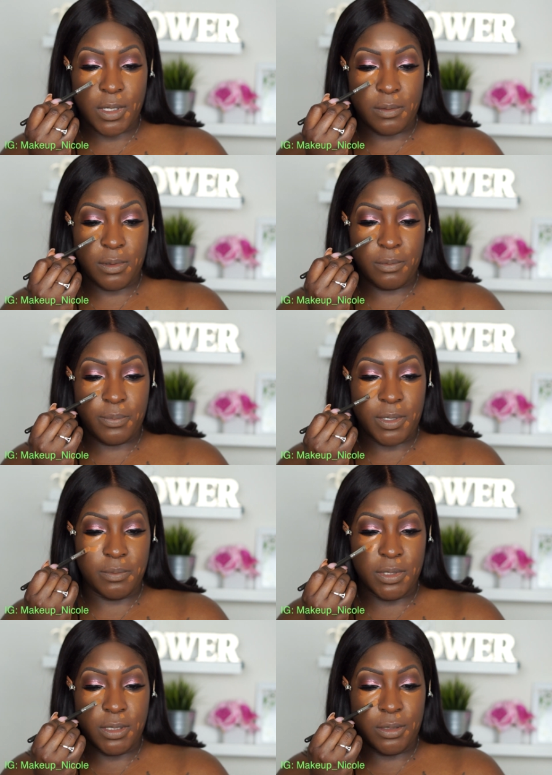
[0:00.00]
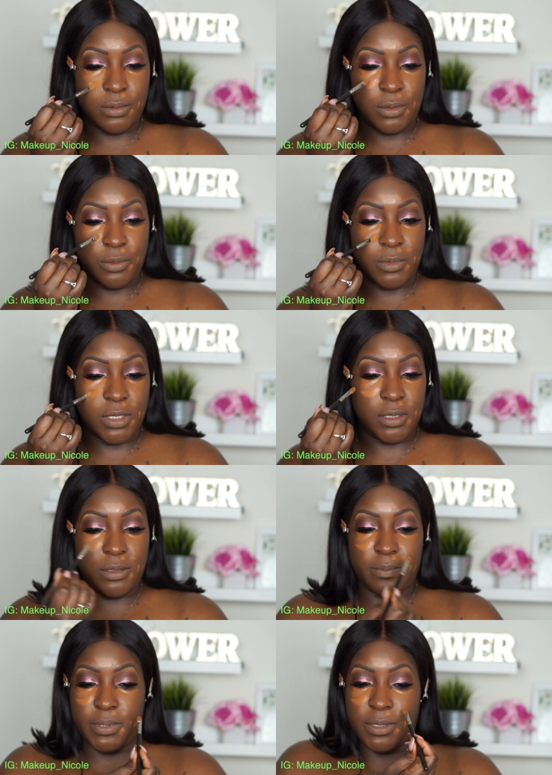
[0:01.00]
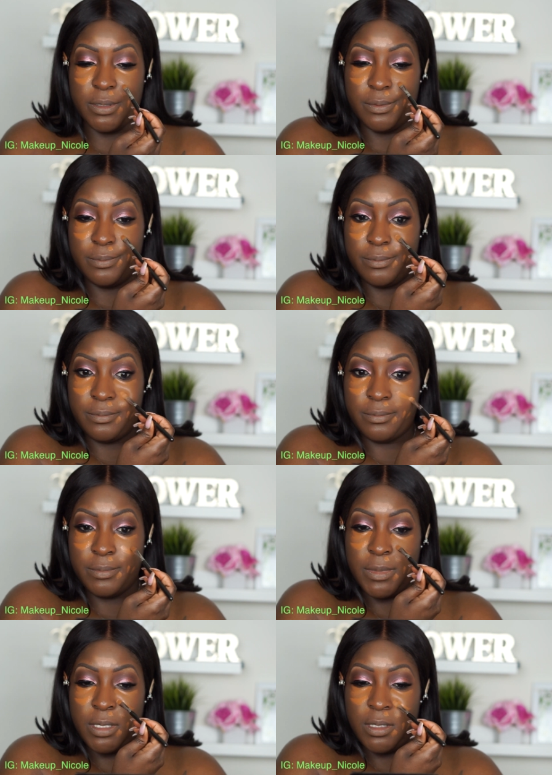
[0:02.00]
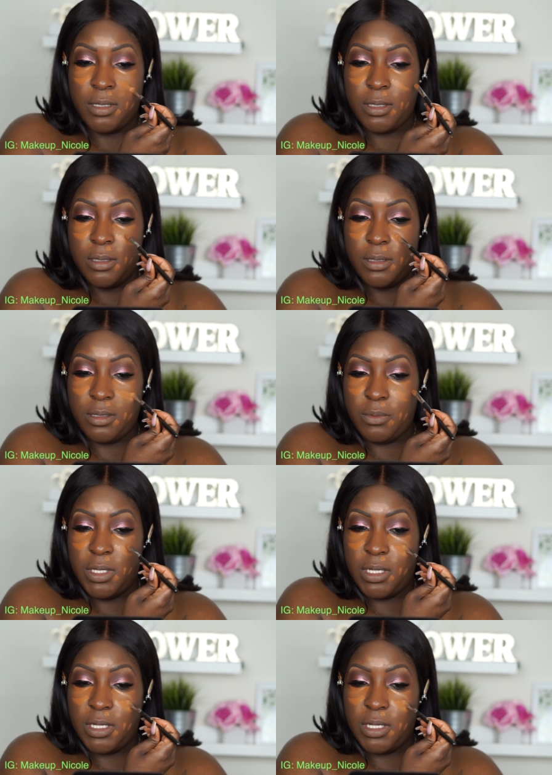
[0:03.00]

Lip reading: I pumped a little too much, so let me